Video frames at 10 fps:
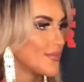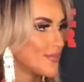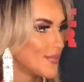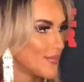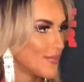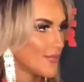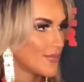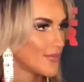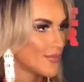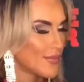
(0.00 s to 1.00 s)

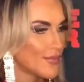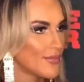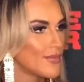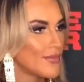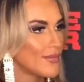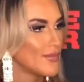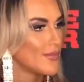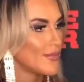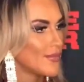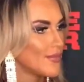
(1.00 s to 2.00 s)

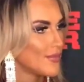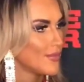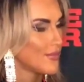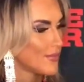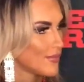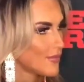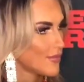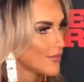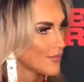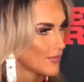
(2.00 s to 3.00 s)

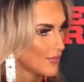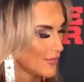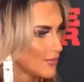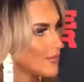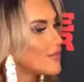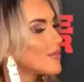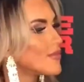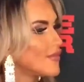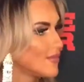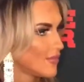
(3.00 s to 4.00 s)

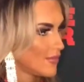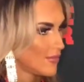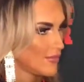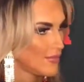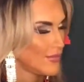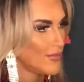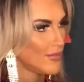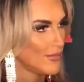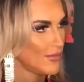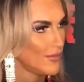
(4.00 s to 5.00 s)

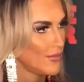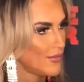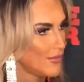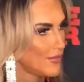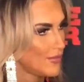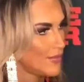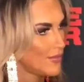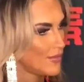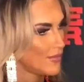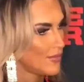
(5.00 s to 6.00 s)

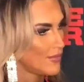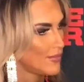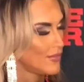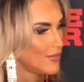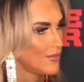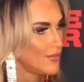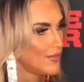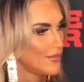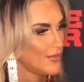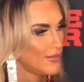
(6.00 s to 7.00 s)

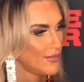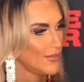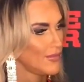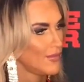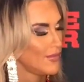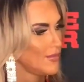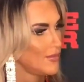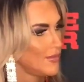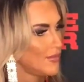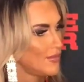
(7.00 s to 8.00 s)
(silent)